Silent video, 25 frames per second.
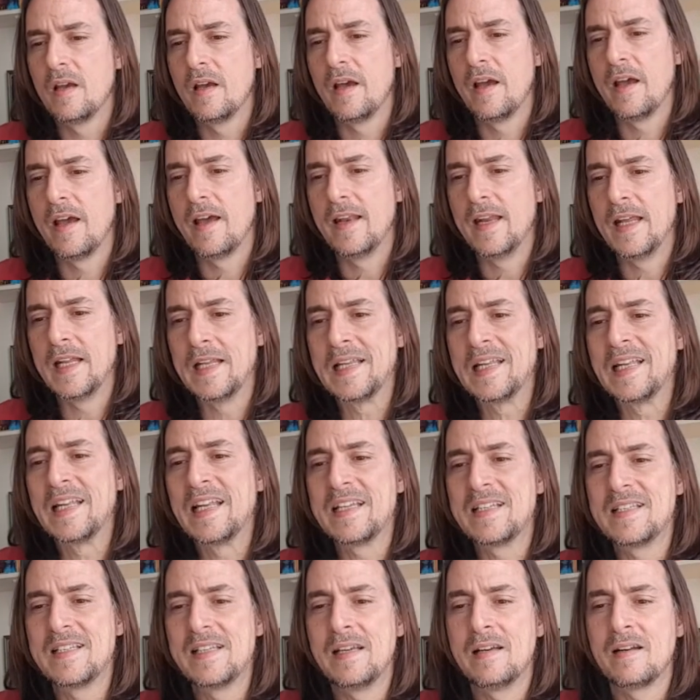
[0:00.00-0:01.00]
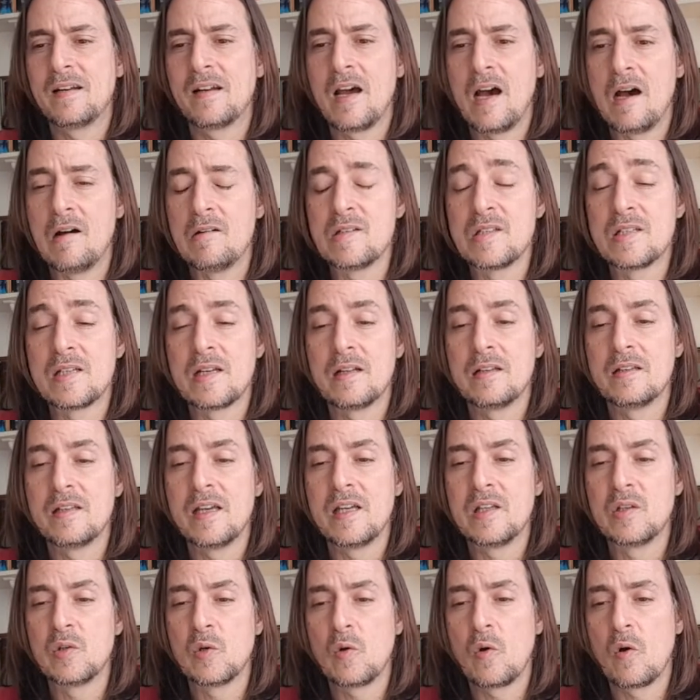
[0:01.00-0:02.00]
And in the Nicene Council,
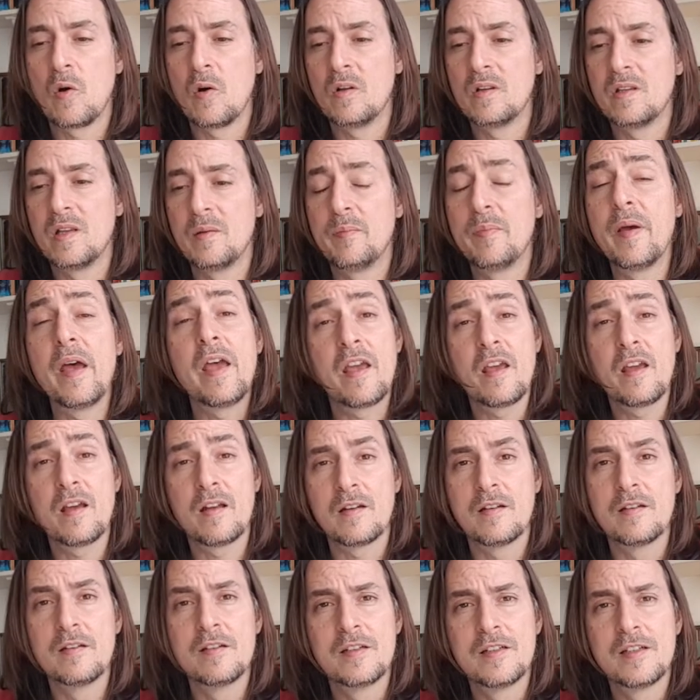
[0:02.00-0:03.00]
they took all the pagan